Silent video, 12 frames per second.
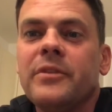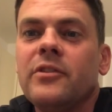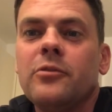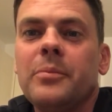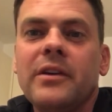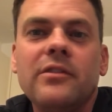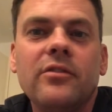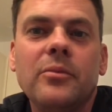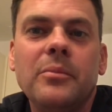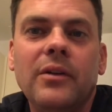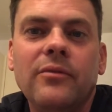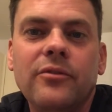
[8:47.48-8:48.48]
the space of a
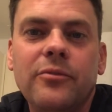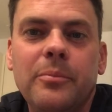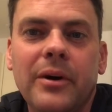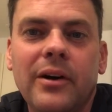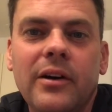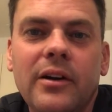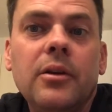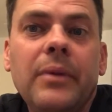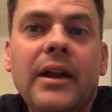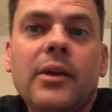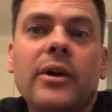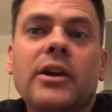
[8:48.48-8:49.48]
month. But
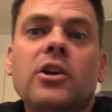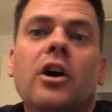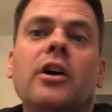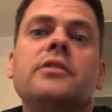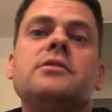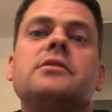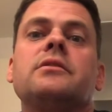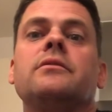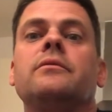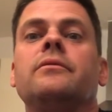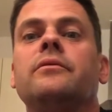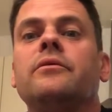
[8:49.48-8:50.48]
anyway, guys,
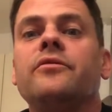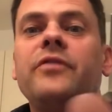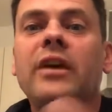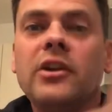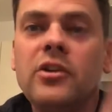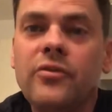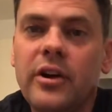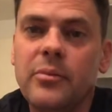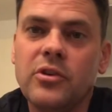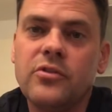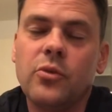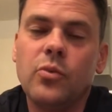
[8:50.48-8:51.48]
thank you very
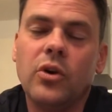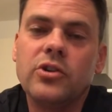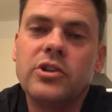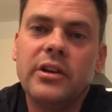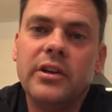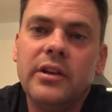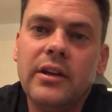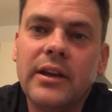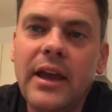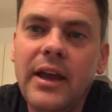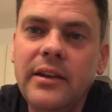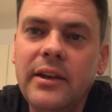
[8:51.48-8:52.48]
much for watching
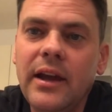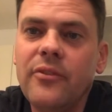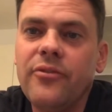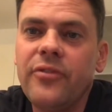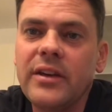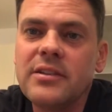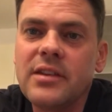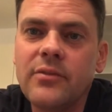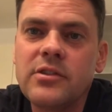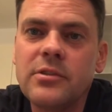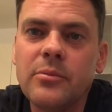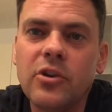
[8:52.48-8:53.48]
again, and thanks
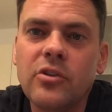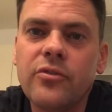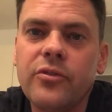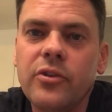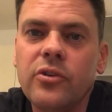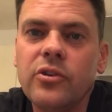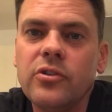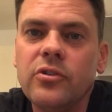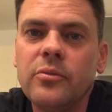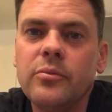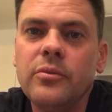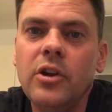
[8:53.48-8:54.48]
ever so much for
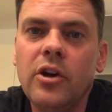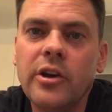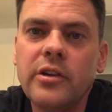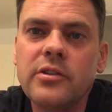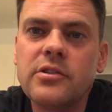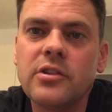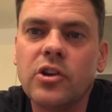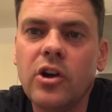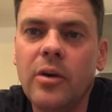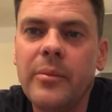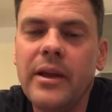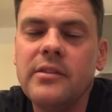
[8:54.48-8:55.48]
your likes and
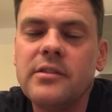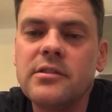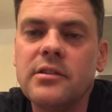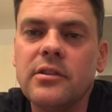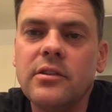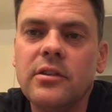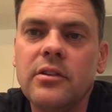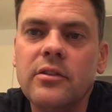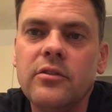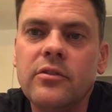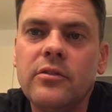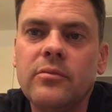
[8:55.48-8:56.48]
comments and
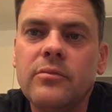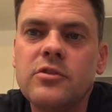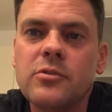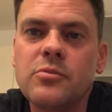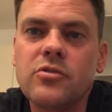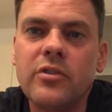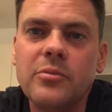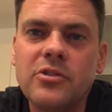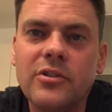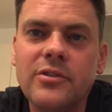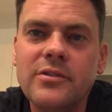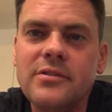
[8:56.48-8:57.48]

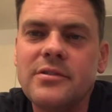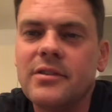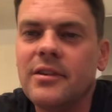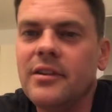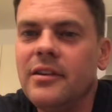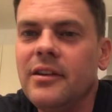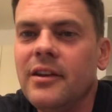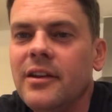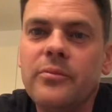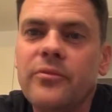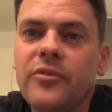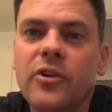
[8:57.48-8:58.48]
subscriptions, and
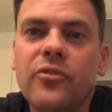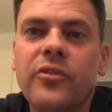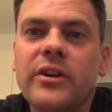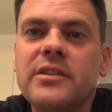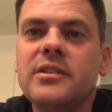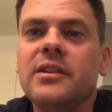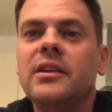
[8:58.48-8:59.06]
feel free to